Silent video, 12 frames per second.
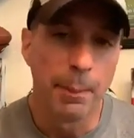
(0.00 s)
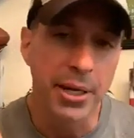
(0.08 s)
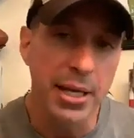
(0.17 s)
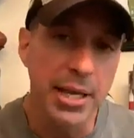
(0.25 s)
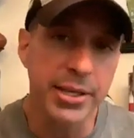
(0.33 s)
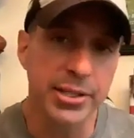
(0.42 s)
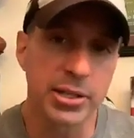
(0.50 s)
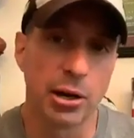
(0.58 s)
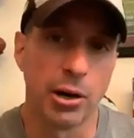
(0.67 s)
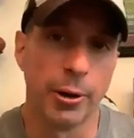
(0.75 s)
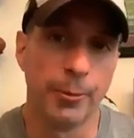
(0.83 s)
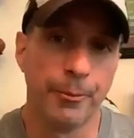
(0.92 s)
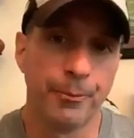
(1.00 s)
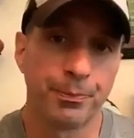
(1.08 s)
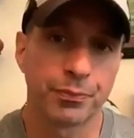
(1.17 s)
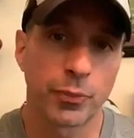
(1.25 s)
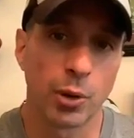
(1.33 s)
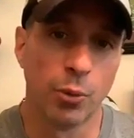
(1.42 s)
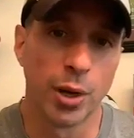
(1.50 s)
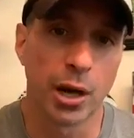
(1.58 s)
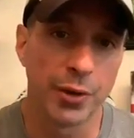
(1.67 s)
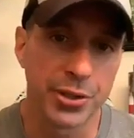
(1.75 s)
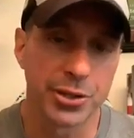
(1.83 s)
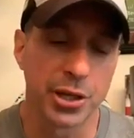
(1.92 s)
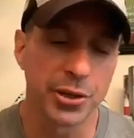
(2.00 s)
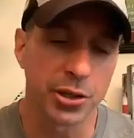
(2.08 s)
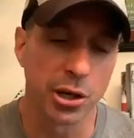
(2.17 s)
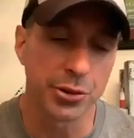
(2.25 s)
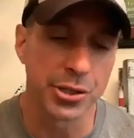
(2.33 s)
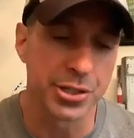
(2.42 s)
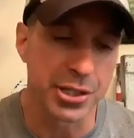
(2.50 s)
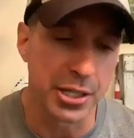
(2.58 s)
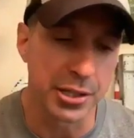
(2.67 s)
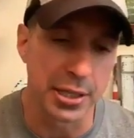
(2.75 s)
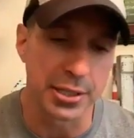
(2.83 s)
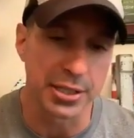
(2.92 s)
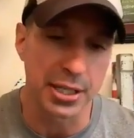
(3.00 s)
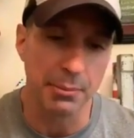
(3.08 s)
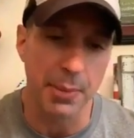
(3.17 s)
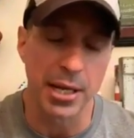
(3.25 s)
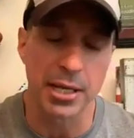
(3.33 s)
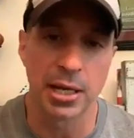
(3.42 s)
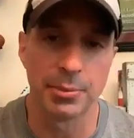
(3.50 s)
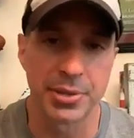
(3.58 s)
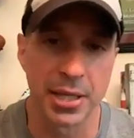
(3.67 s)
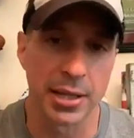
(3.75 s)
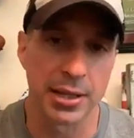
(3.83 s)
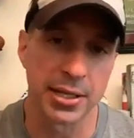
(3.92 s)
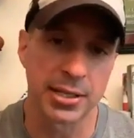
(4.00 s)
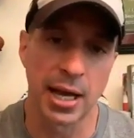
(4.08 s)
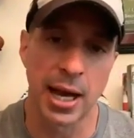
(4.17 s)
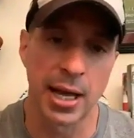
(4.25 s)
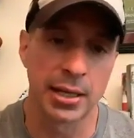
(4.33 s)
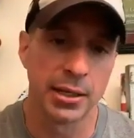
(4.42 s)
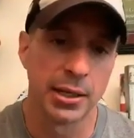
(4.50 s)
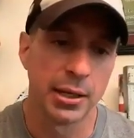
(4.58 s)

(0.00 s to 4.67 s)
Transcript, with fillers: but he saw what all these other coaches see, that somebody comes in that's got,